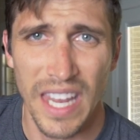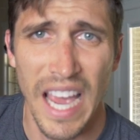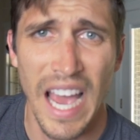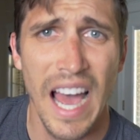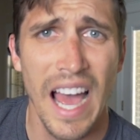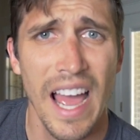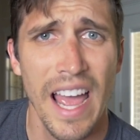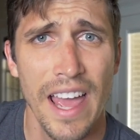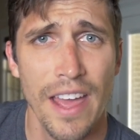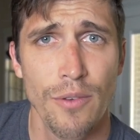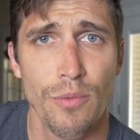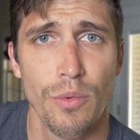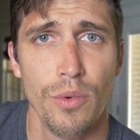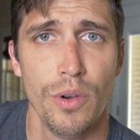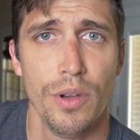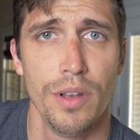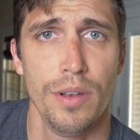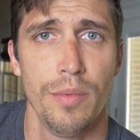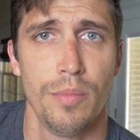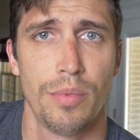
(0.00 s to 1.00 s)
I had
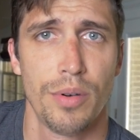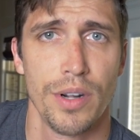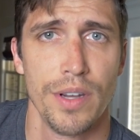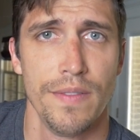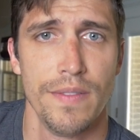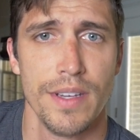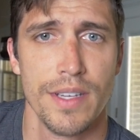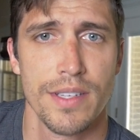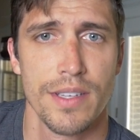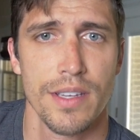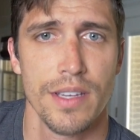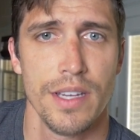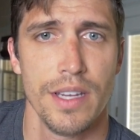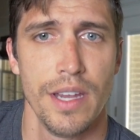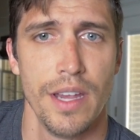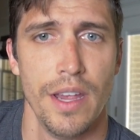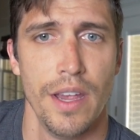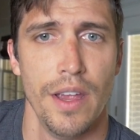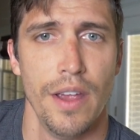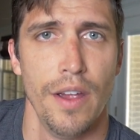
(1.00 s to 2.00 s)
one previously
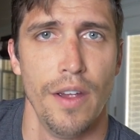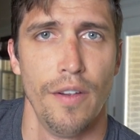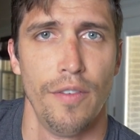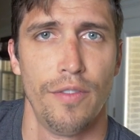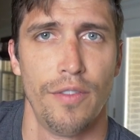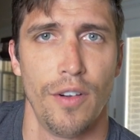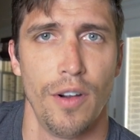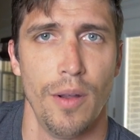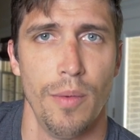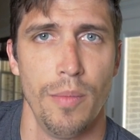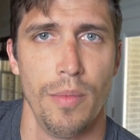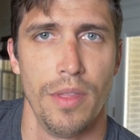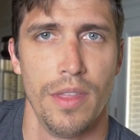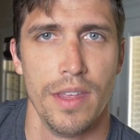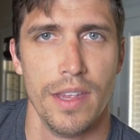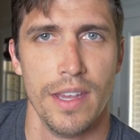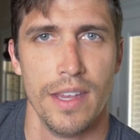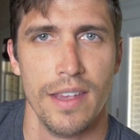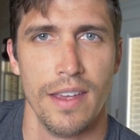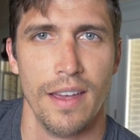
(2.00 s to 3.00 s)
from
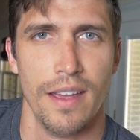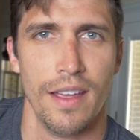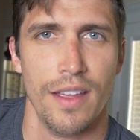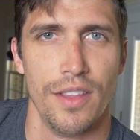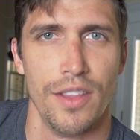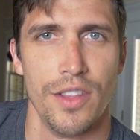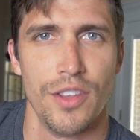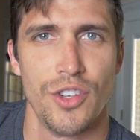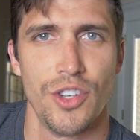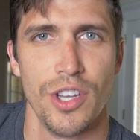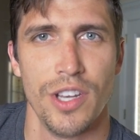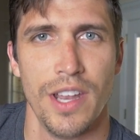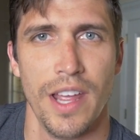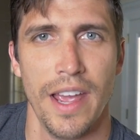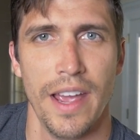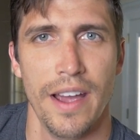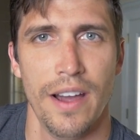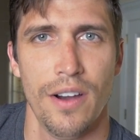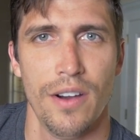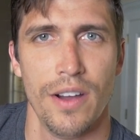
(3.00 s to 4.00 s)
the uh, the Shen
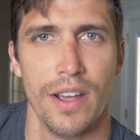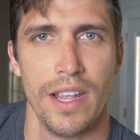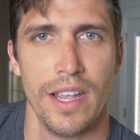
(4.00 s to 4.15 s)
Hao,